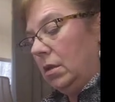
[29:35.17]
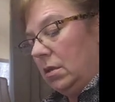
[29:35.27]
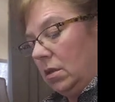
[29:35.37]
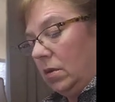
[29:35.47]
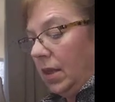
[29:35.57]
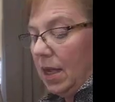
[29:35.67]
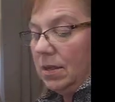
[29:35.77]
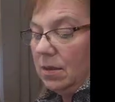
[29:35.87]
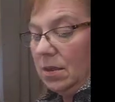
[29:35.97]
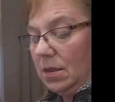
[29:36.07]
So
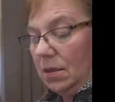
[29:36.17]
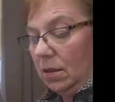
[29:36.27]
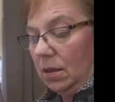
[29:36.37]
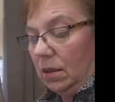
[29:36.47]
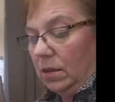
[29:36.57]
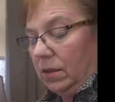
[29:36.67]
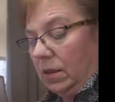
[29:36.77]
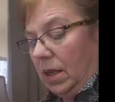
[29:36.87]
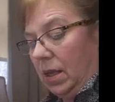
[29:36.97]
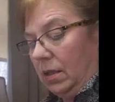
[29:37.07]
that's just a little
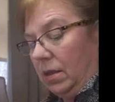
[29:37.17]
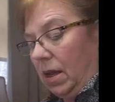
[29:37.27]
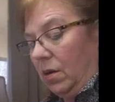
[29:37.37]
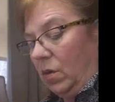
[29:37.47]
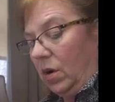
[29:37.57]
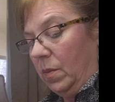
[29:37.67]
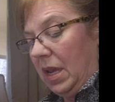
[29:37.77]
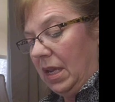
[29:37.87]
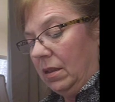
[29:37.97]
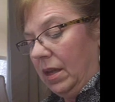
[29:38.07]
thing that will
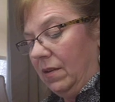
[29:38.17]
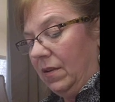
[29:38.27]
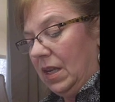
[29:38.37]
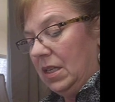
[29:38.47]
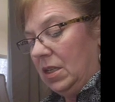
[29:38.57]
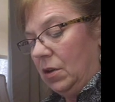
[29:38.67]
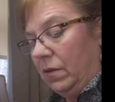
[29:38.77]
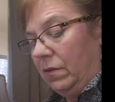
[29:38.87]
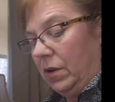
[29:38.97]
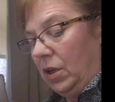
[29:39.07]
make life
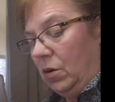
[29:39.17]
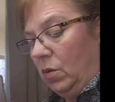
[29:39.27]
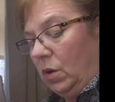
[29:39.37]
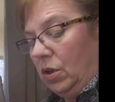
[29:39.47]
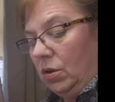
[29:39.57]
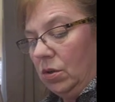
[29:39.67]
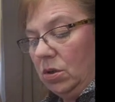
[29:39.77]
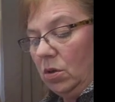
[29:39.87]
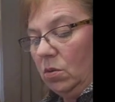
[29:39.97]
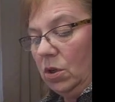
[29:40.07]
easier for you when you're
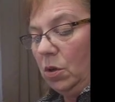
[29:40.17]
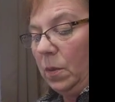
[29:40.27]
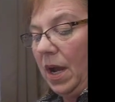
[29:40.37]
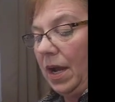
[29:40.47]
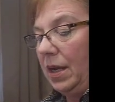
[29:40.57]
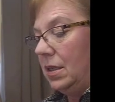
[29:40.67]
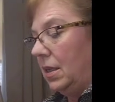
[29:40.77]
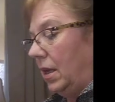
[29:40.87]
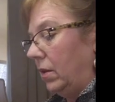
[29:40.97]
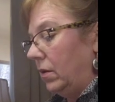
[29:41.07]
sewing your pocket
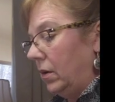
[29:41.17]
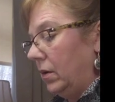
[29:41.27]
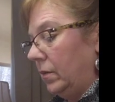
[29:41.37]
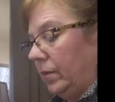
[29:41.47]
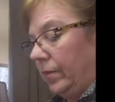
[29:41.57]
together.